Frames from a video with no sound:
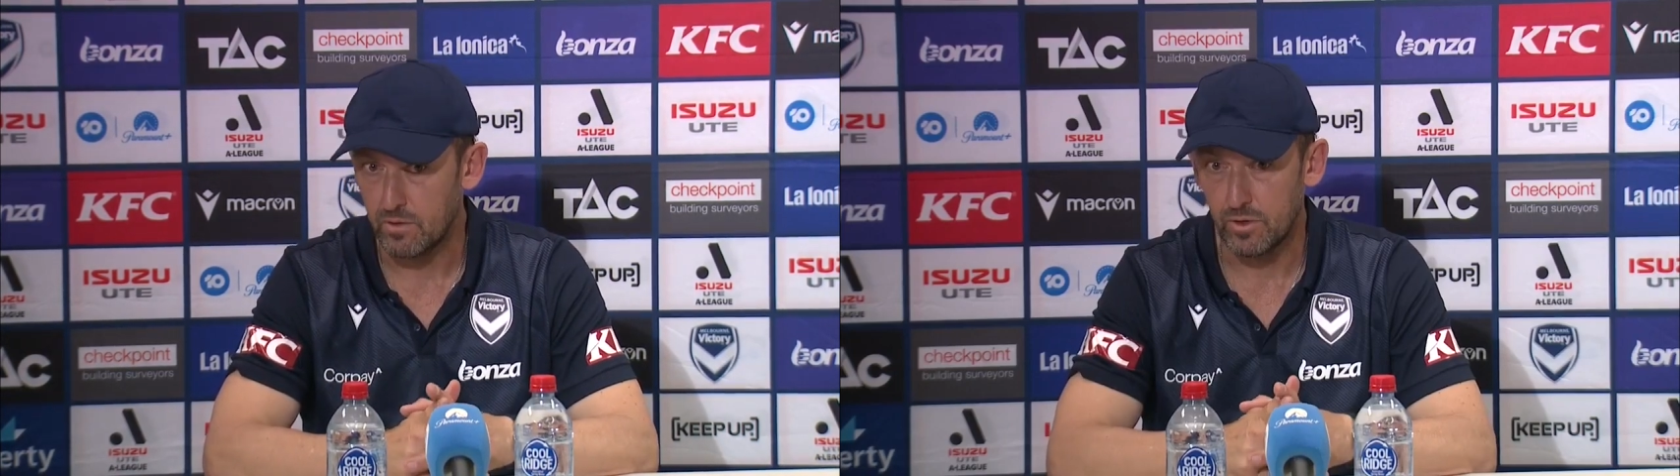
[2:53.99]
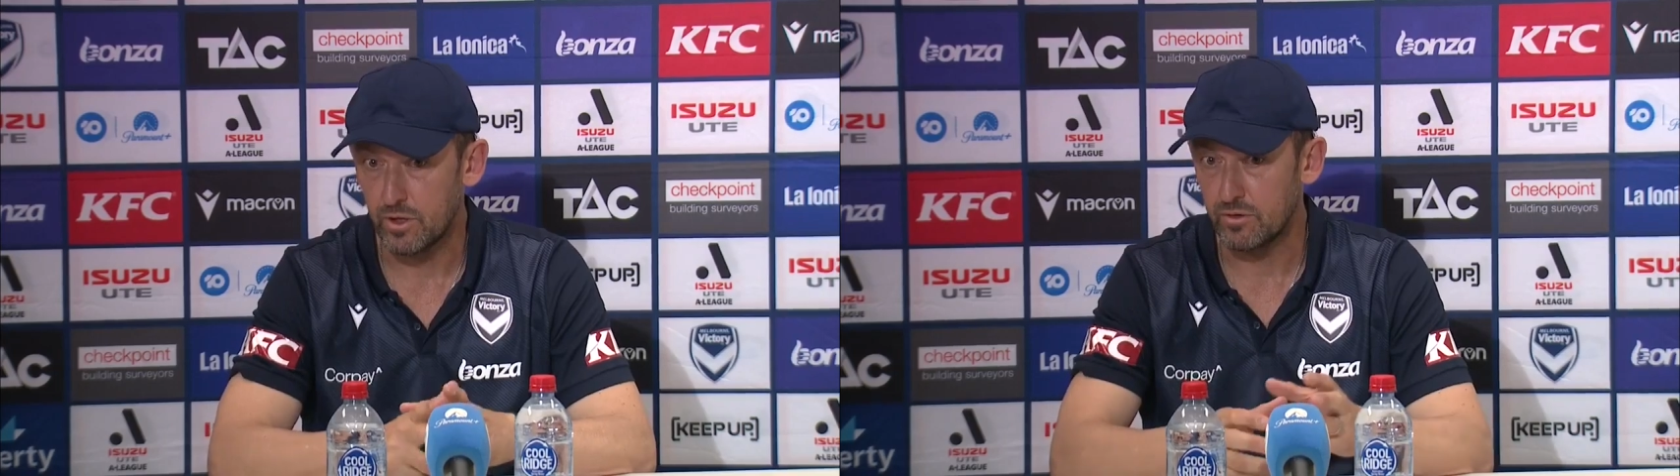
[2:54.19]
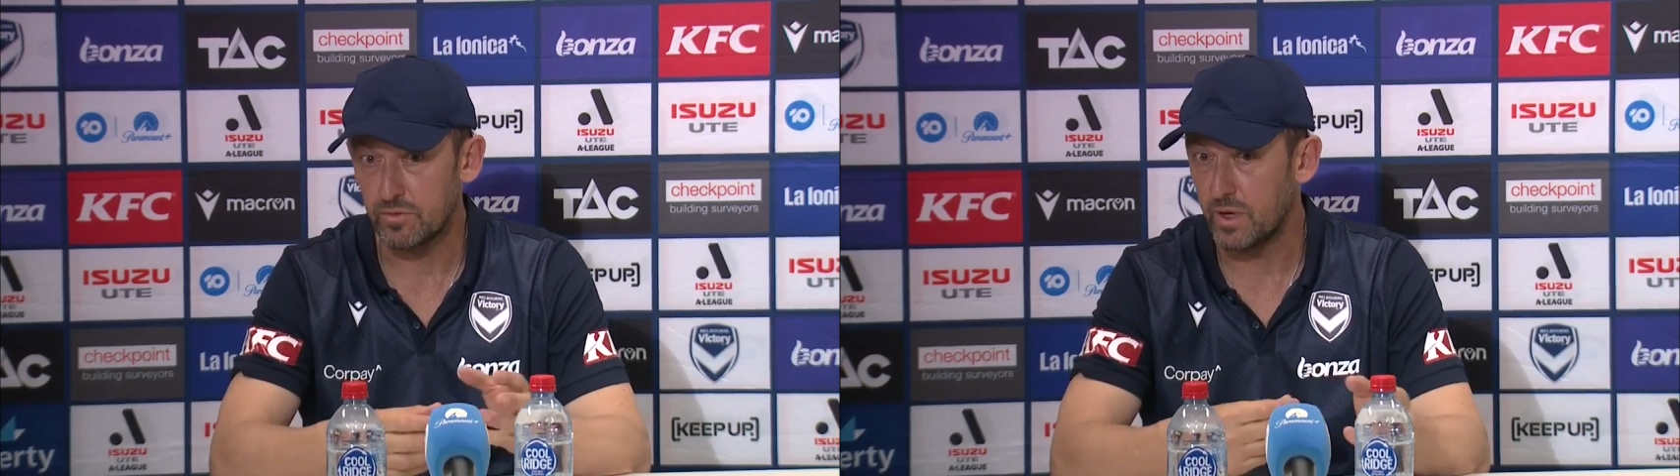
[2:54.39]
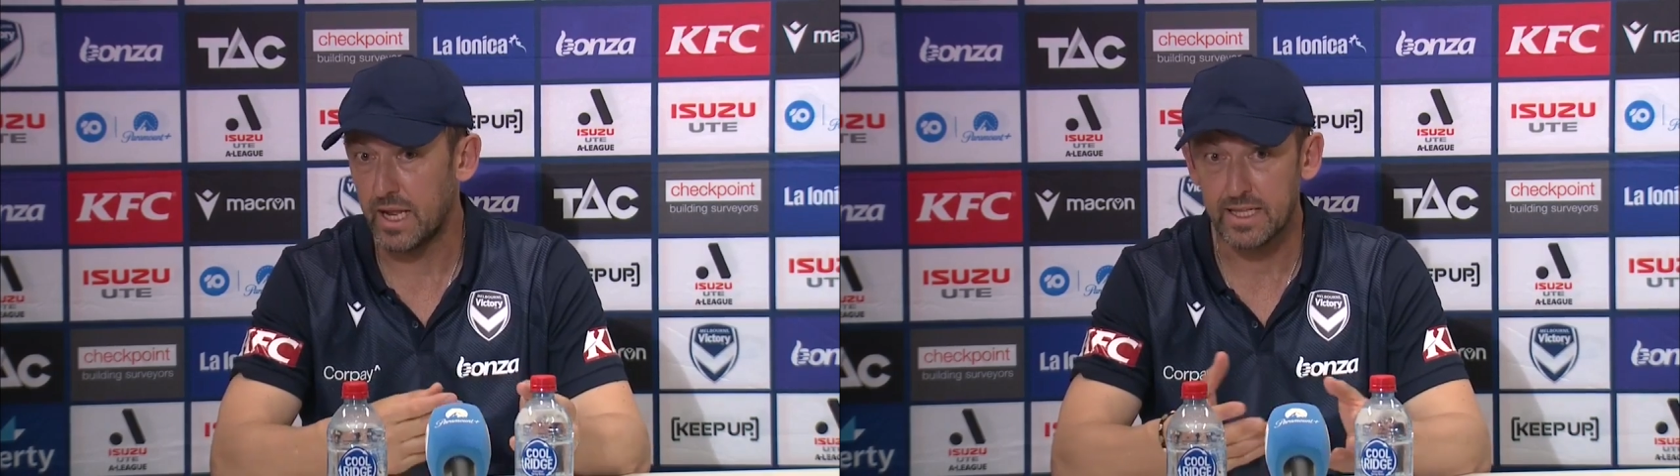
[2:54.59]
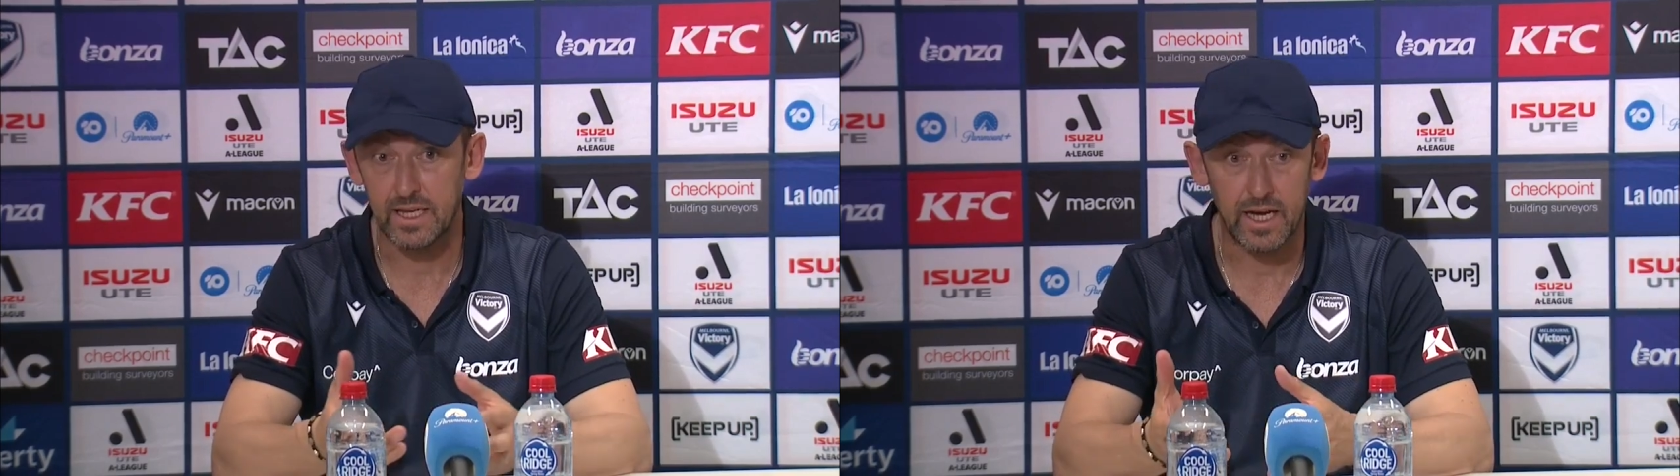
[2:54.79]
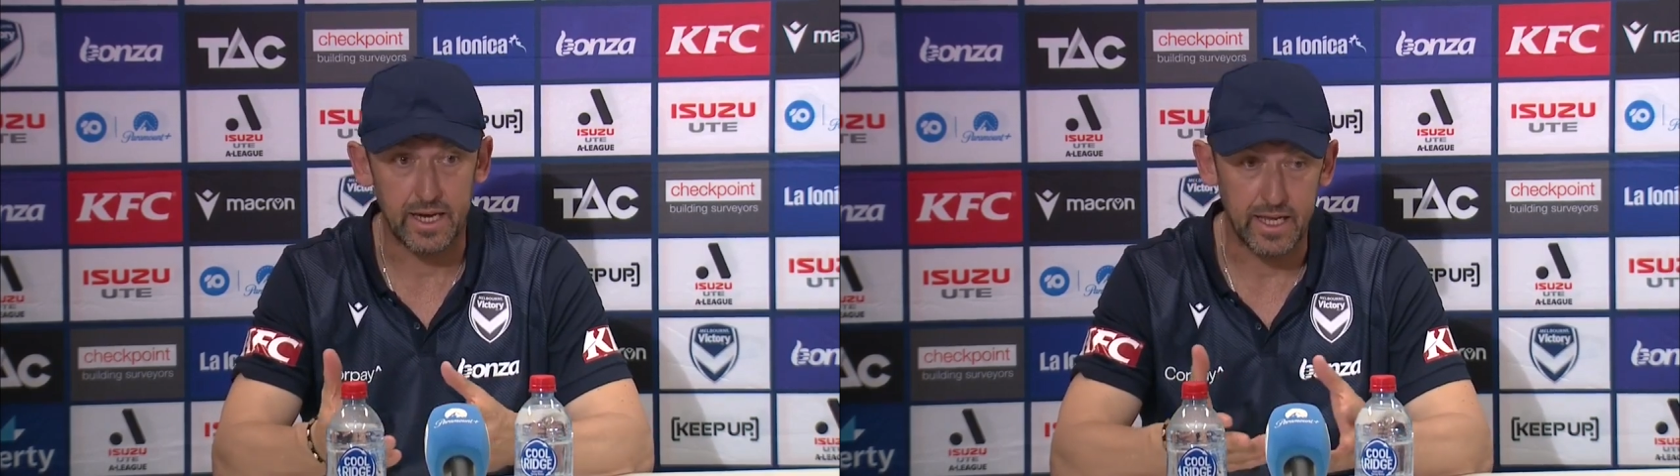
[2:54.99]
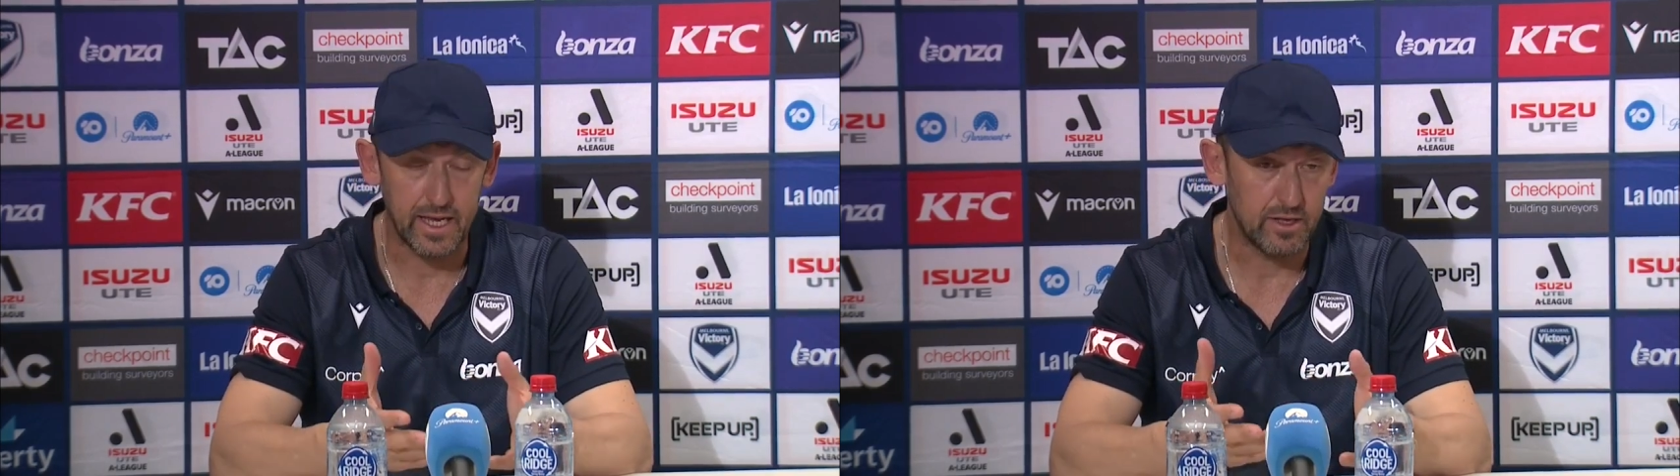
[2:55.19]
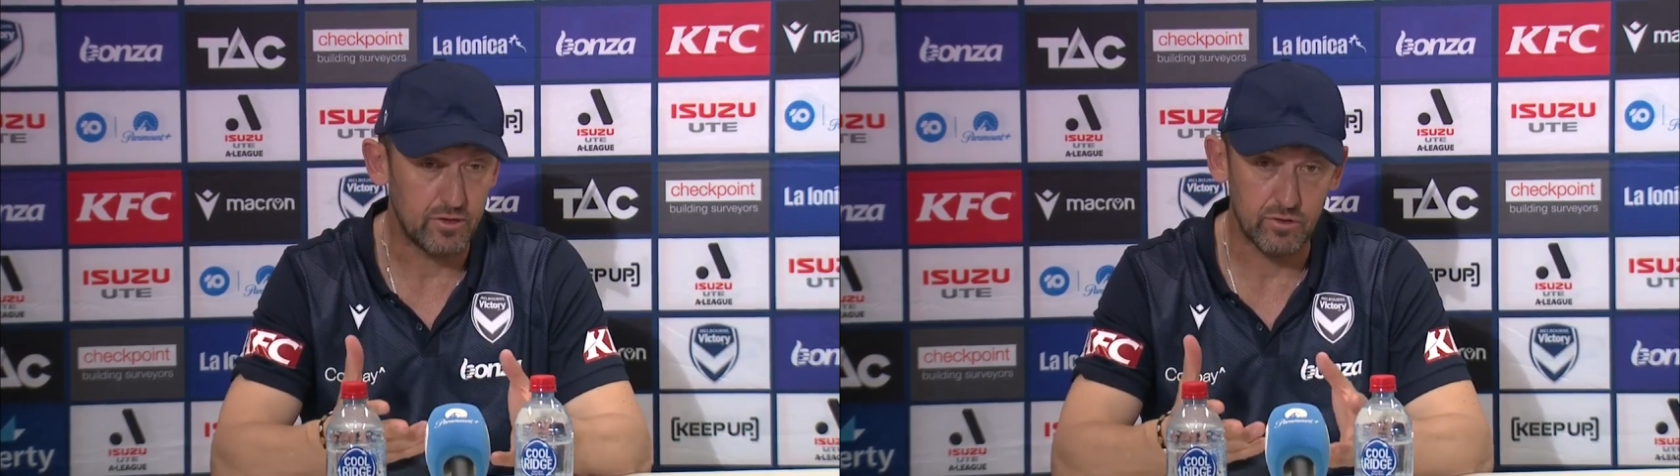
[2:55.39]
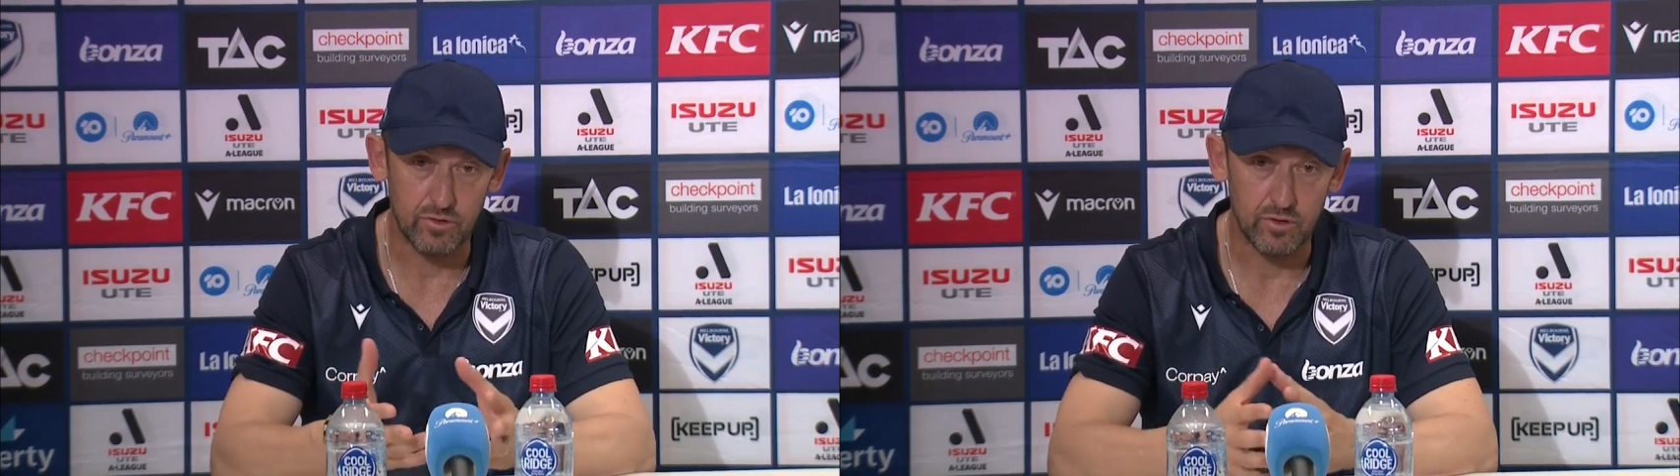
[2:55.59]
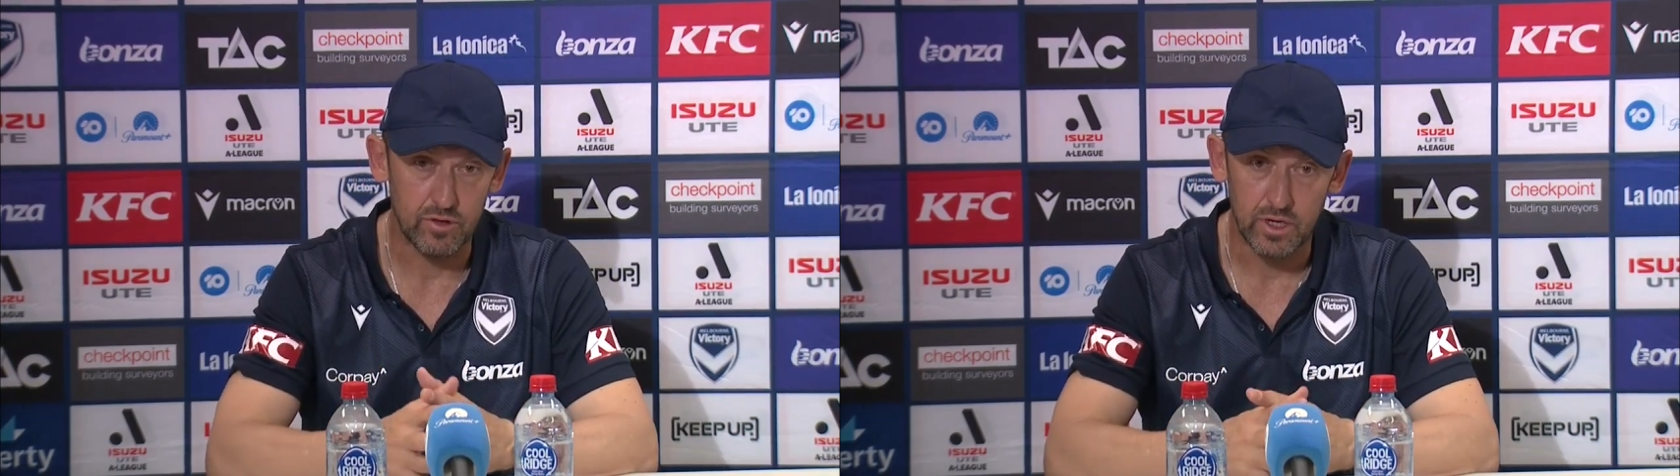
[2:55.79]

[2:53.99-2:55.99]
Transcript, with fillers: whether it was we lacked the cutting edge or